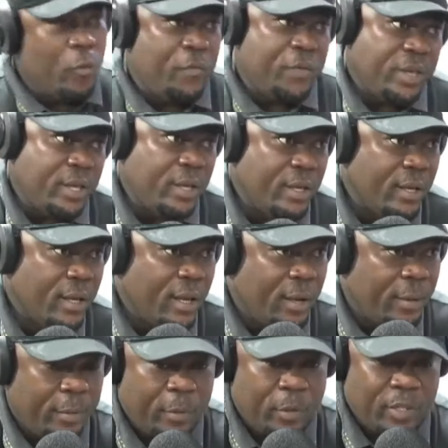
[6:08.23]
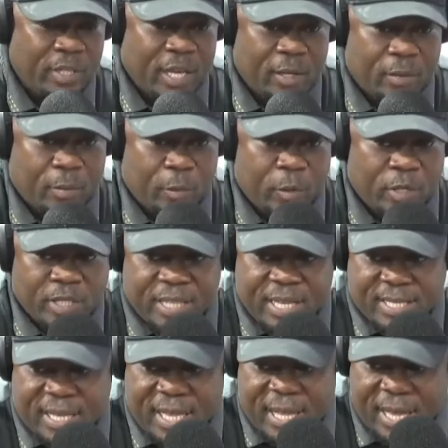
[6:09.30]
movie. Did
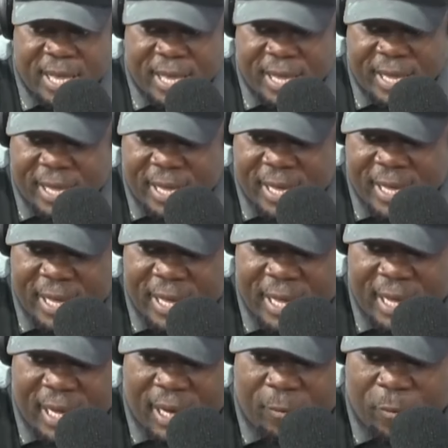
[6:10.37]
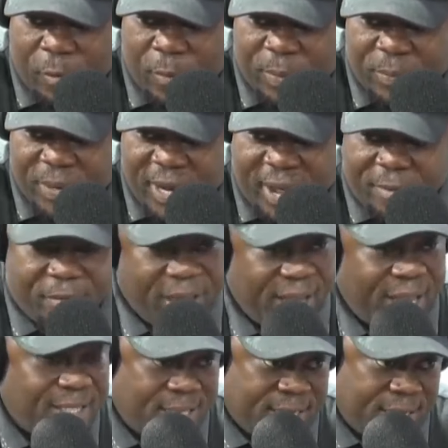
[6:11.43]
they say a Ghana for Bibria?
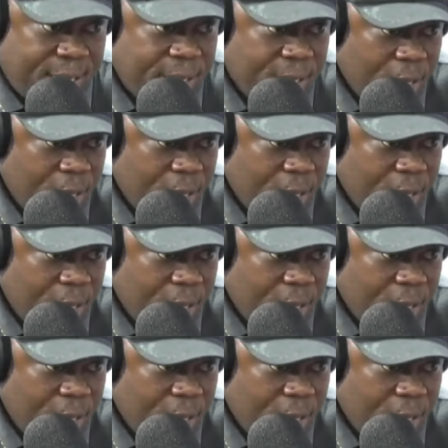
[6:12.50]
Can I check?